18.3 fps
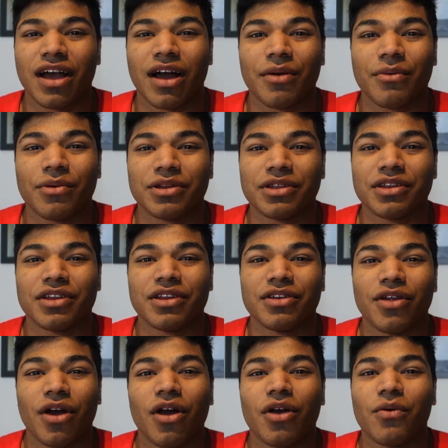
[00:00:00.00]
I want you to
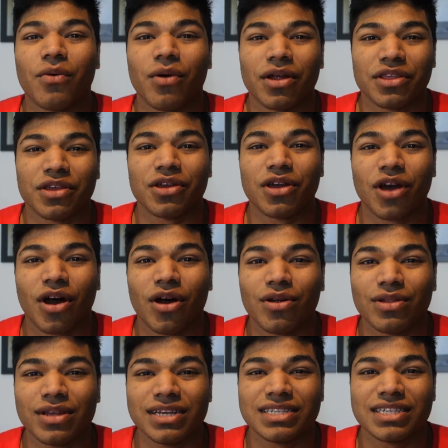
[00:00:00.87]
know what your
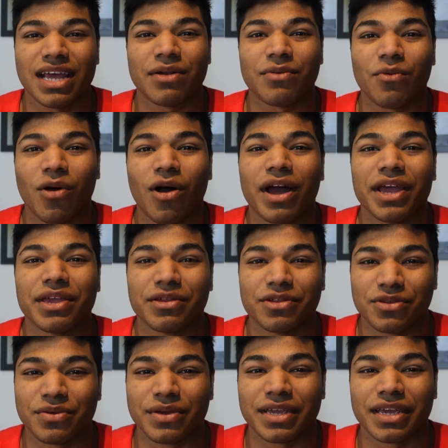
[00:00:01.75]
goal is and why
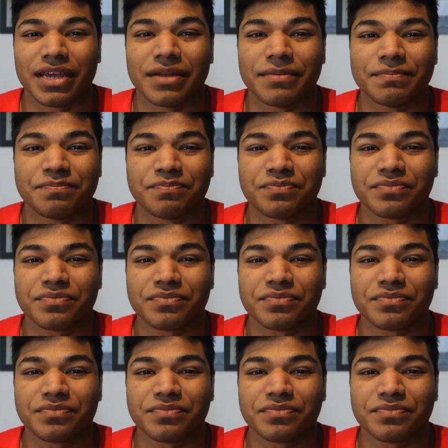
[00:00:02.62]
you're doing it.